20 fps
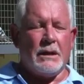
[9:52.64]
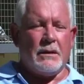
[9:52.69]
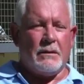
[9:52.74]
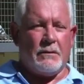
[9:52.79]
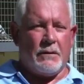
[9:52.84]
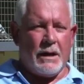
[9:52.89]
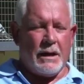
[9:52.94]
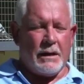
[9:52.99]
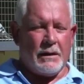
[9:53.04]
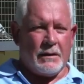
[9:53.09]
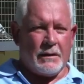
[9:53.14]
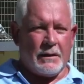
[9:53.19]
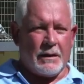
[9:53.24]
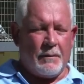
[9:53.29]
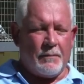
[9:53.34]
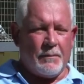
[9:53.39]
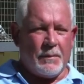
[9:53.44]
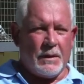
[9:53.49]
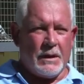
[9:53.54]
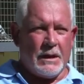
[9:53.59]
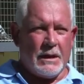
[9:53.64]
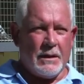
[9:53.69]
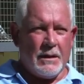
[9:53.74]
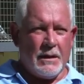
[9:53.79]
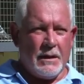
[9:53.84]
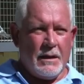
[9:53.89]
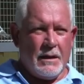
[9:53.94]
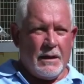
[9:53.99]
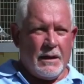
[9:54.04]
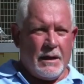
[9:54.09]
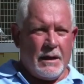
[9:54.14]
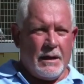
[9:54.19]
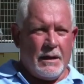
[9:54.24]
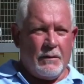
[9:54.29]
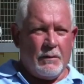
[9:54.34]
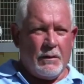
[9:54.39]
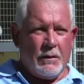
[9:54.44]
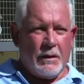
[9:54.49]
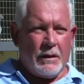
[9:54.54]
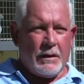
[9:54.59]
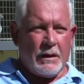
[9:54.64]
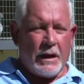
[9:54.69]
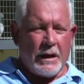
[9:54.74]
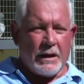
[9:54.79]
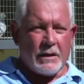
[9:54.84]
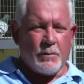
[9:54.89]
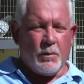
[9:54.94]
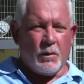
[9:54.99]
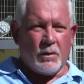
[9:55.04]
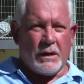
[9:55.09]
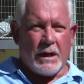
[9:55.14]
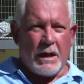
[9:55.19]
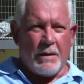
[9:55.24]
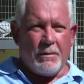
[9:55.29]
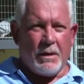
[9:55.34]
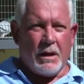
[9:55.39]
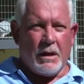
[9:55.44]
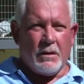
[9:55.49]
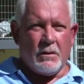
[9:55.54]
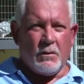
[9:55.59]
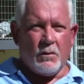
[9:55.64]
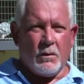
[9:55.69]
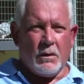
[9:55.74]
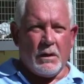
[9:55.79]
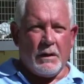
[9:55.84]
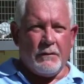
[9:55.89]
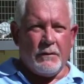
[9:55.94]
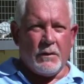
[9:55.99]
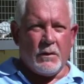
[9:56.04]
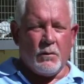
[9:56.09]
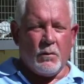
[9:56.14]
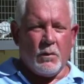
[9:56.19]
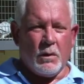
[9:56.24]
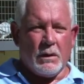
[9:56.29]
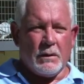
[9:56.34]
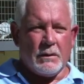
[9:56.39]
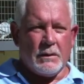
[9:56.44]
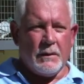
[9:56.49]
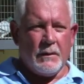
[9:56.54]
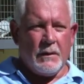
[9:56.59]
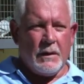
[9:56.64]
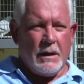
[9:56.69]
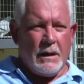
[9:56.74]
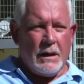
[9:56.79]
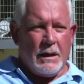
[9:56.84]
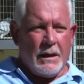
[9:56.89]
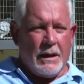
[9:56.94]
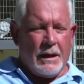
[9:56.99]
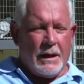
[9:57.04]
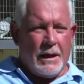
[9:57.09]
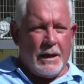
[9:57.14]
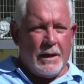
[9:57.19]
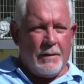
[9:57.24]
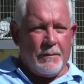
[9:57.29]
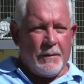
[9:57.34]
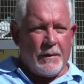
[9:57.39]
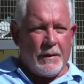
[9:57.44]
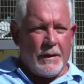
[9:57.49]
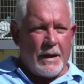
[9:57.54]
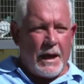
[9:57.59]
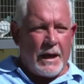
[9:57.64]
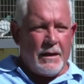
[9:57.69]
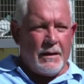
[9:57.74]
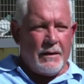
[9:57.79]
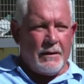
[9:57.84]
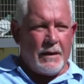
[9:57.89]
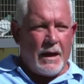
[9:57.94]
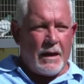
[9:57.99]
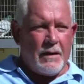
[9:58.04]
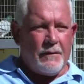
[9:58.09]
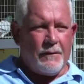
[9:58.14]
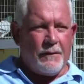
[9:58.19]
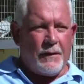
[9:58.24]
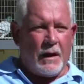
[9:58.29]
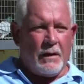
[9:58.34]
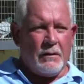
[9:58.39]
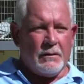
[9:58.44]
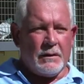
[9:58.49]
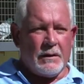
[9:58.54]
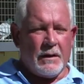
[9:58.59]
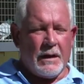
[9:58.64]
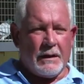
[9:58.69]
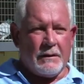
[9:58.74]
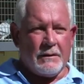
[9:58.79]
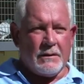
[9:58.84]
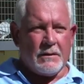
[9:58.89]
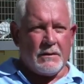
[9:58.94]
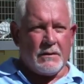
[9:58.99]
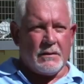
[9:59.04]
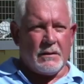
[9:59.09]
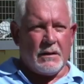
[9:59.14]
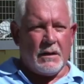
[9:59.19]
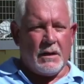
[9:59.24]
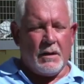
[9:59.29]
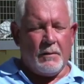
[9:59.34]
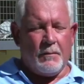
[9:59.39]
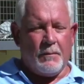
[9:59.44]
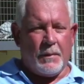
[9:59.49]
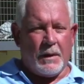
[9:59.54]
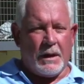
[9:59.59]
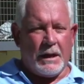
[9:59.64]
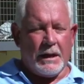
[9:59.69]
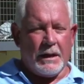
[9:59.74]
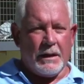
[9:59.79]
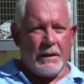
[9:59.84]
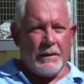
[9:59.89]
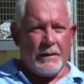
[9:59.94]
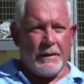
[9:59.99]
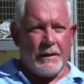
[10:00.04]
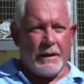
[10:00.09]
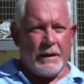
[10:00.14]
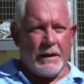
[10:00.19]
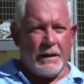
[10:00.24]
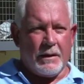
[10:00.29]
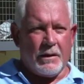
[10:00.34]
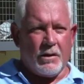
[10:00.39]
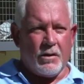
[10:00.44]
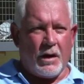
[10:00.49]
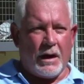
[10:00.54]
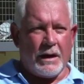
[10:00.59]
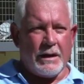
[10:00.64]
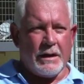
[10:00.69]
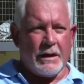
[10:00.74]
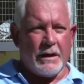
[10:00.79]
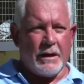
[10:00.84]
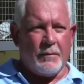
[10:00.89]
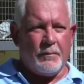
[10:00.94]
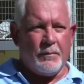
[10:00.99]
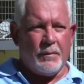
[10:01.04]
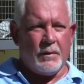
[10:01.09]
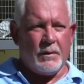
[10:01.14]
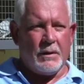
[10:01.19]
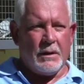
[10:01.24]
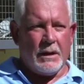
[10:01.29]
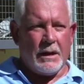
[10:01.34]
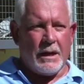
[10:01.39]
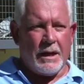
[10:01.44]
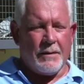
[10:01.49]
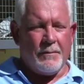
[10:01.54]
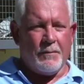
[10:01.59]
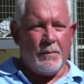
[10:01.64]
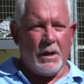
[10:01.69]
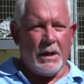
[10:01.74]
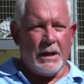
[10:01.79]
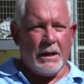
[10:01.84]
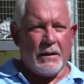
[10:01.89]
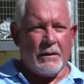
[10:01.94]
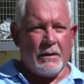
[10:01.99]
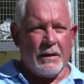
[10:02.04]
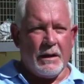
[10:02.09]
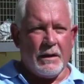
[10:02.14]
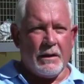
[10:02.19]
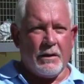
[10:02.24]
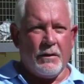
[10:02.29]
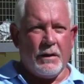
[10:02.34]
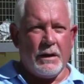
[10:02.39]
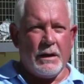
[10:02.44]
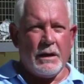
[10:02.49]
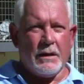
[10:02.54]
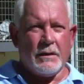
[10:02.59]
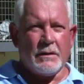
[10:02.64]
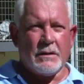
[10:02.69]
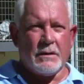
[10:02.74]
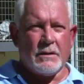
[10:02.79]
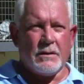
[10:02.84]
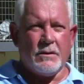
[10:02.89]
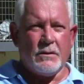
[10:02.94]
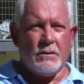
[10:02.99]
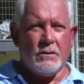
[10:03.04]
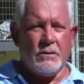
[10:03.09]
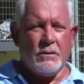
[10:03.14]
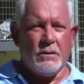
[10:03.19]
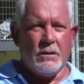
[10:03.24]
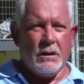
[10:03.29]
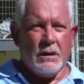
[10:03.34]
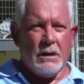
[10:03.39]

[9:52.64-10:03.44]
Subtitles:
rand company, and they export the abalone all over the world. They have found that by grinding up and milling the ingredients to